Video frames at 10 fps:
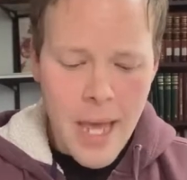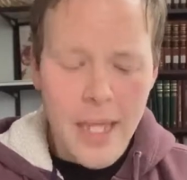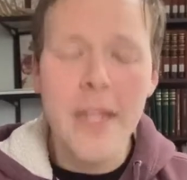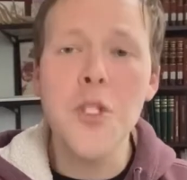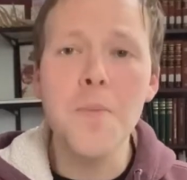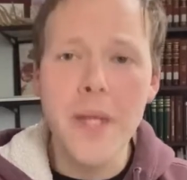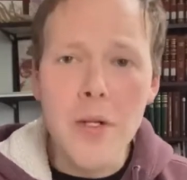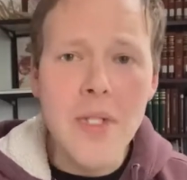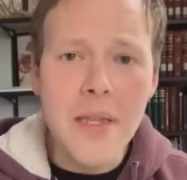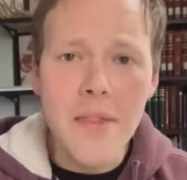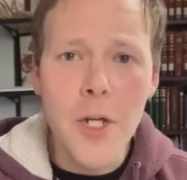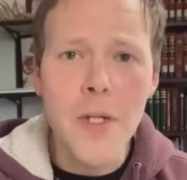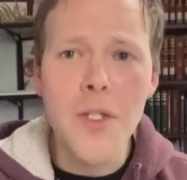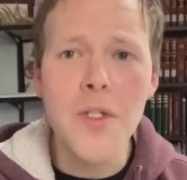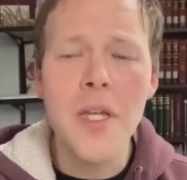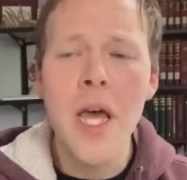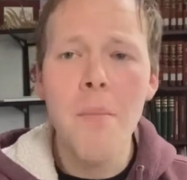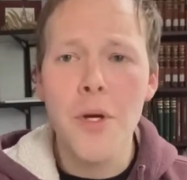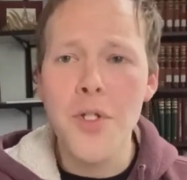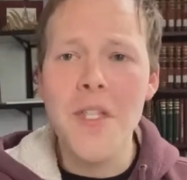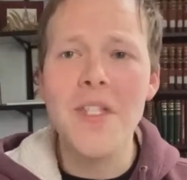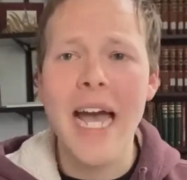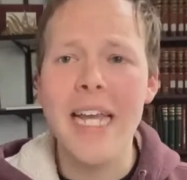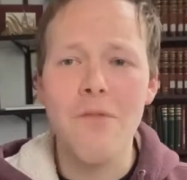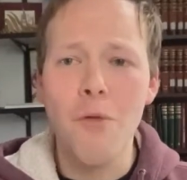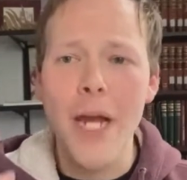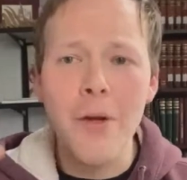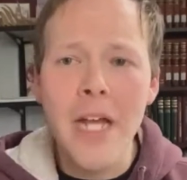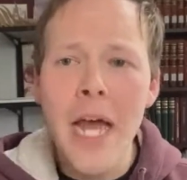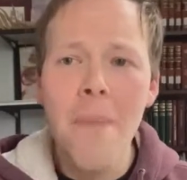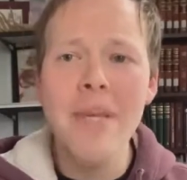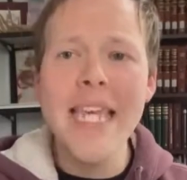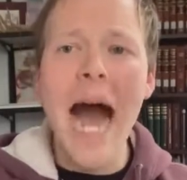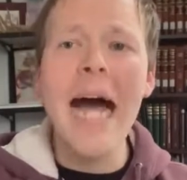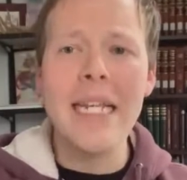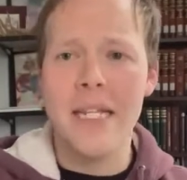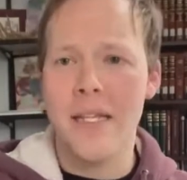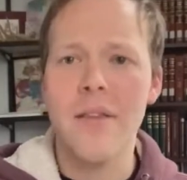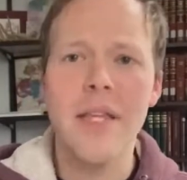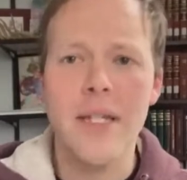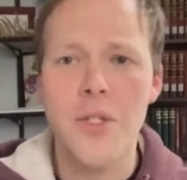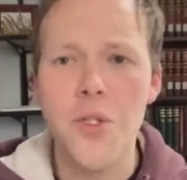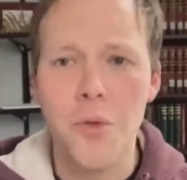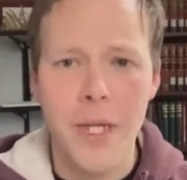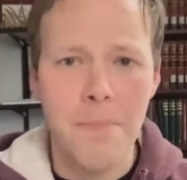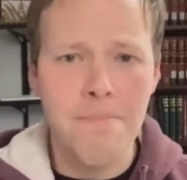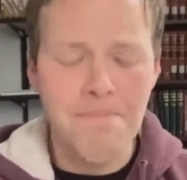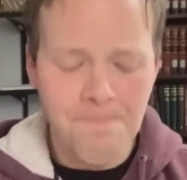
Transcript: Conspiracy theorists push this kind of rhetoric beyond the extreme,